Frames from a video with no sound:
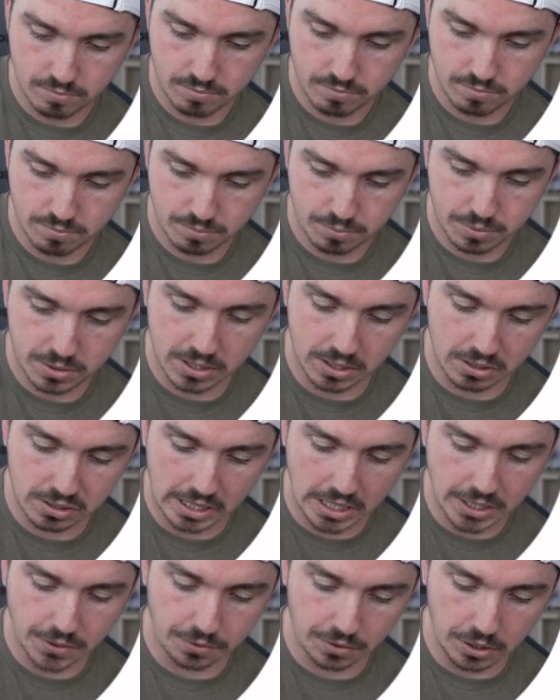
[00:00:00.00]

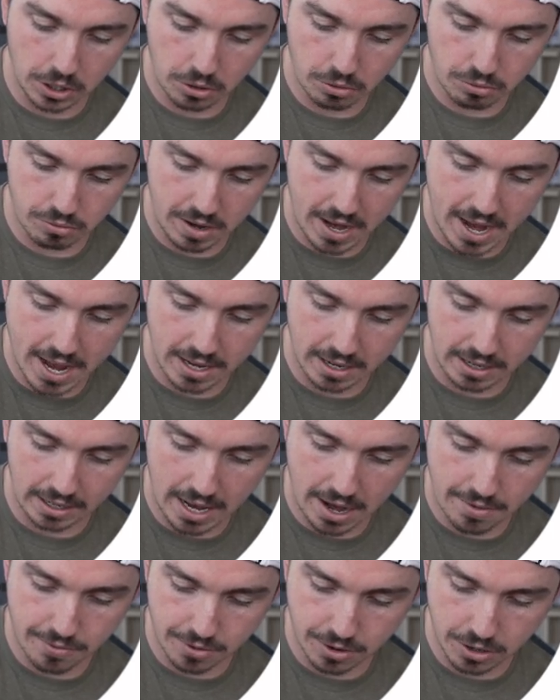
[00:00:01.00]
successfully created
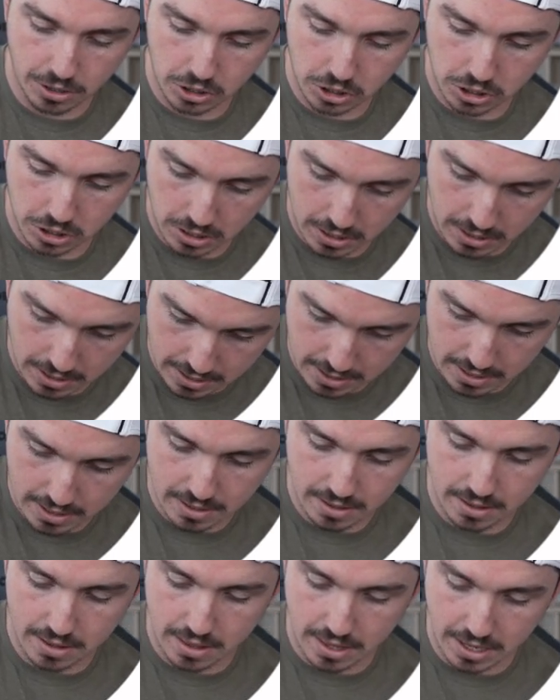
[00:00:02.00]
leverage
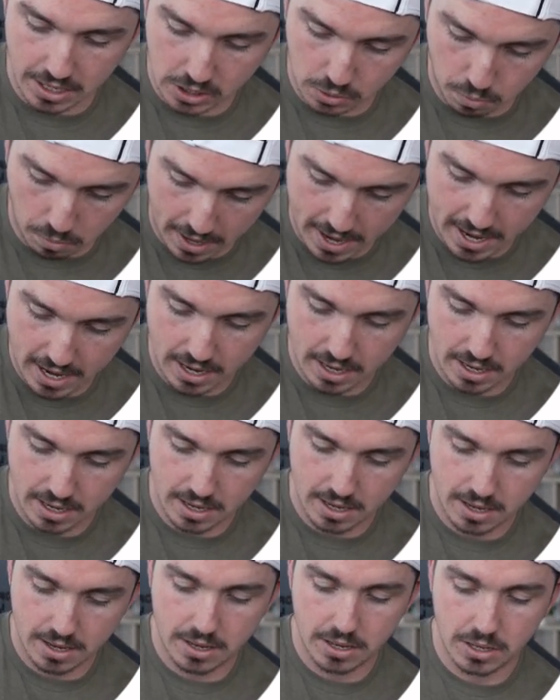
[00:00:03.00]
this way.
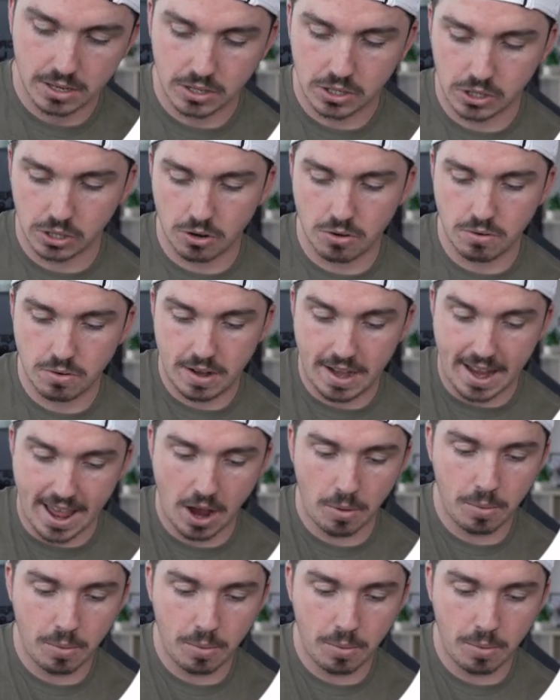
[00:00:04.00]
So now we